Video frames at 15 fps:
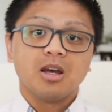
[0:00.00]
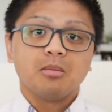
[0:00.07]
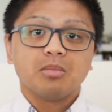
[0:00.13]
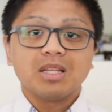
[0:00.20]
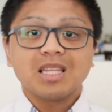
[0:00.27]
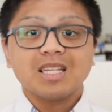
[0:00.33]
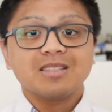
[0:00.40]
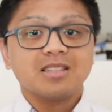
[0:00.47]

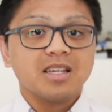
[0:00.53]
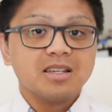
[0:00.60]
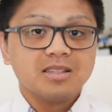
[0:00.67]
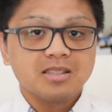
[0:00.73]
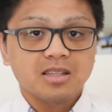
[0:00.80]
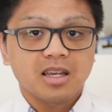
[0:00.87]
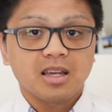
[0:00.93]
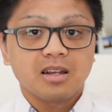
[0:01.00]
But let's say
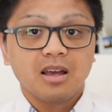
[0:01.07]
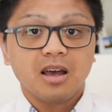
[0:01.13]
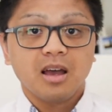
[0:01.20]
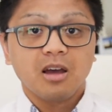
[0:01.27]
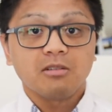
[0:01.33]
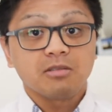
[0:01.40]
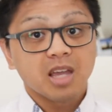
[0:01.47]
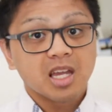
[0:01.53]
instead
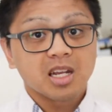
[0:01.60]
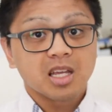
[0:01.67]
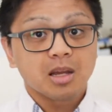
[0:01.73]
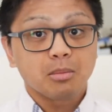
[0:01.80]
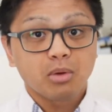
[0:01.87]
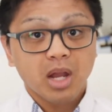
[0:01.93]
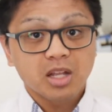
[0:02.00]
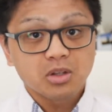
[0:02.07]
of getting a
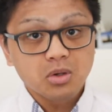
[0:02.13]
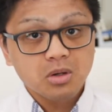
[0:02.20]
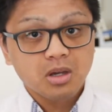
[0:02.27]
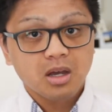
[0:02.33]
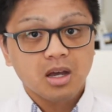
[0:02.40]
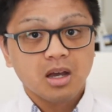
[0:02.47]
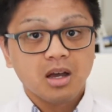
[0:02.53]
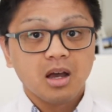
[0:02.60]
brand new
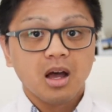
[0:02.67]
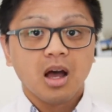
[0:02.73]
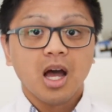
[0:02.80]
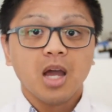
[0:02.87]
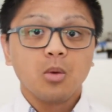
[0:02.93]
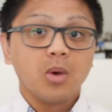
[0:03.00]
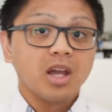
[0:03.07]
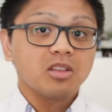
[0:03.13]
car,
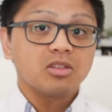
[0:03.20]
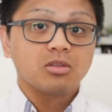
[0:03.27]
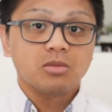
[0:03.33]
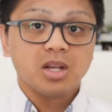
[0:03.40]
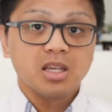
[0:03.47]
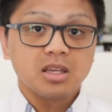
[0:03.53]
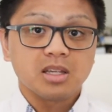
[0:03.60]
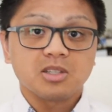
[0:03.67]
I wait
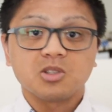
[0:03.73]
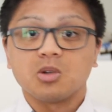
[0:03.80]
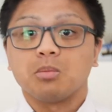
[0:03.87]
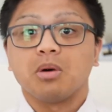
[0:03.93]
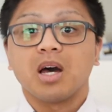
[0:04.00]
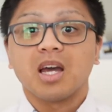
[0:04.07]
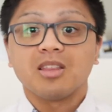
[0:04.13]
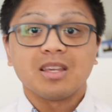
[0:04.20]
3 years to
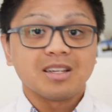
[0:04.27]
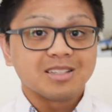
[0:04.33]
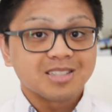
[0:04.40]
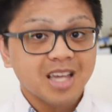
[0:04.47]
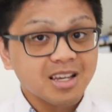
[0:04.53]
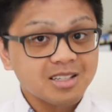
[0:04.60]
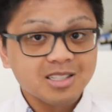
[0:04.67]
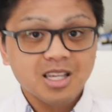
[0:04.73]
buy the
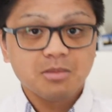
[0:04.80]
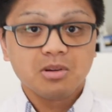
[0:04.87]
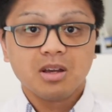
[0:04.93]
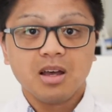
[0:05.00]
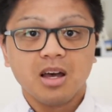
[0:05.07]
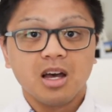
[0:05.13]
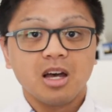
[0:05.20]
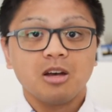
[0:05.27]
exact same
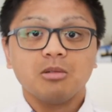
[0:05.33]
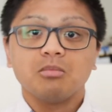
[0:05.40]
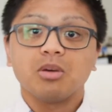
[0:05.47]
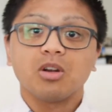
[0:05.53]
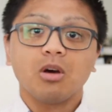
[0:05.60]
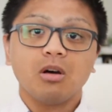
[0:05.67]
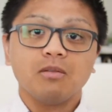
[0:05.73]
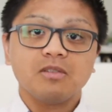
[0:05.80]
car,
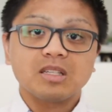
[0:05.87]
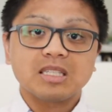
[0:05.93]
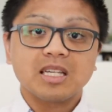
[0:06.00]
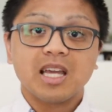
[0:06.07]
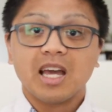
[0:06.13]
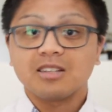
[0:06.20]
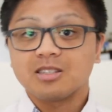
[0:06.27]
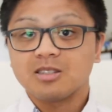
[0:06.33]
but obviously
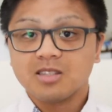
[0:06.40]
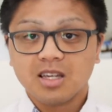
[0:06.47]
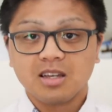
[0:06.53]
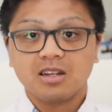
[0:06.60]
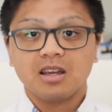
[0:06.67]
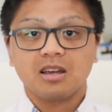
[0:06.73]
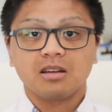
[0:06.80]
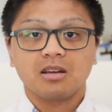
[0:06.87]
as a
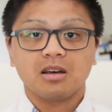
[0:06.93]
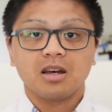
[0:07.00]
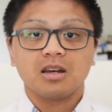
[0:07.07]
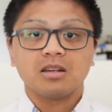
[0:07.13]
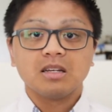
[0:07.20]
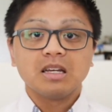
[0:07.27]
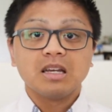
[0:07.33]
second-hand car.